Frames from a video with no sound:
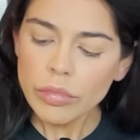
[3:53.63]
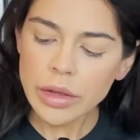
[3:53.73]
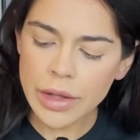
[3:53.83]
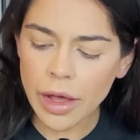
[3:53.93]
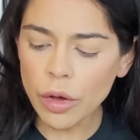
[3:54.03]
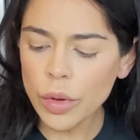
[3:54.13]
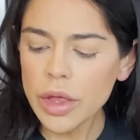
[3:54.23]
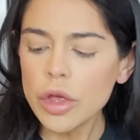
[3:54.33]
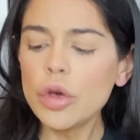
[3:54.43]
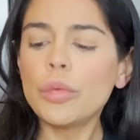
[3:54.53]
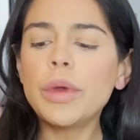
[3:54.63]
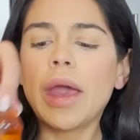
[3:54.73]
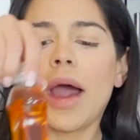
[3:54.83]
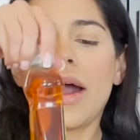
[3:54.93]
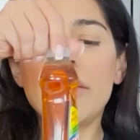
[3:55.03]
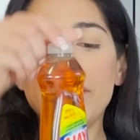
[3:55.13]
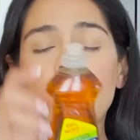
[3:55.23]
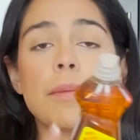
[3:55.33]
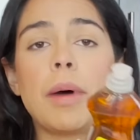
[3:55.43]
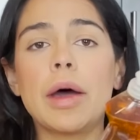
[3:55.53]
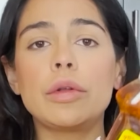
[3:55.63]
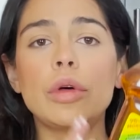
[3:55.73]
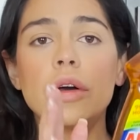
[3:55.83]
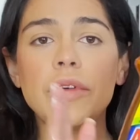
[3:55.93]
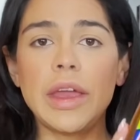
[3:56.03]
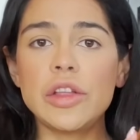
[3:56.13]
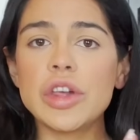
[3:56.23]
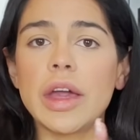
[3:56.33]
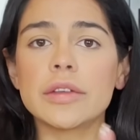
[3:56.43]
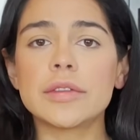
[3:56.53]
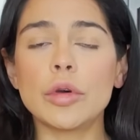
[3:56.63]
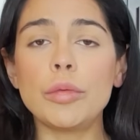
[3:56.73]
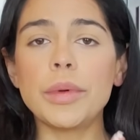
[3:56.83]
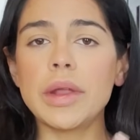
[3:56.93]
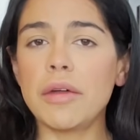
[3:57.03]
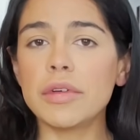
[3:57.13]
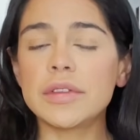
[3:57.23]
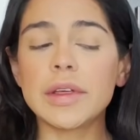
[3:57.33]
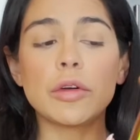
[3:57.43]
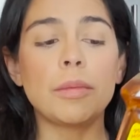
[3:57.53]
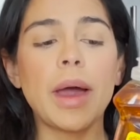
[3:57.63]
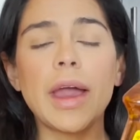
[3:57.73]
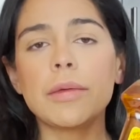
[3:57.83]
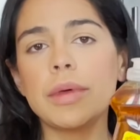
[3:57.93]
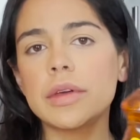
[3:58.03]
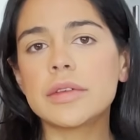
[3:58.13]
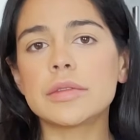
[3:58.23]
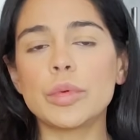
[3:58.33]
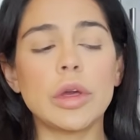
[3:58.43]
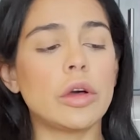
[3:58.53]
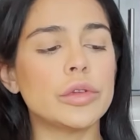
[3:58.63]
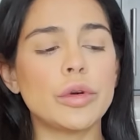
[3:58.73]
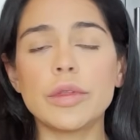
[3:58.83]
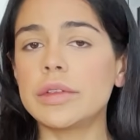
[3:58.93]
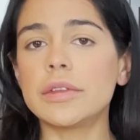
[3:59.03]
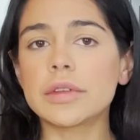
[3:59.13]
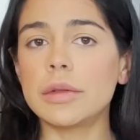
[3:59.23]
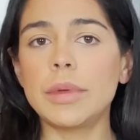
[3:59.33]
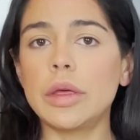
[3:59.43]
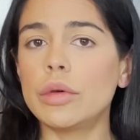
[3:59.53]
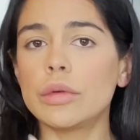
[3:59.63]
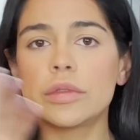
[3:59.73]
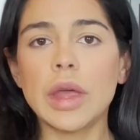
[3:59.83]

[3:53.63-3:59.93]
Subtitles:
Now, we have a bottle of Ajax soap in every single bag because we all know that this can be used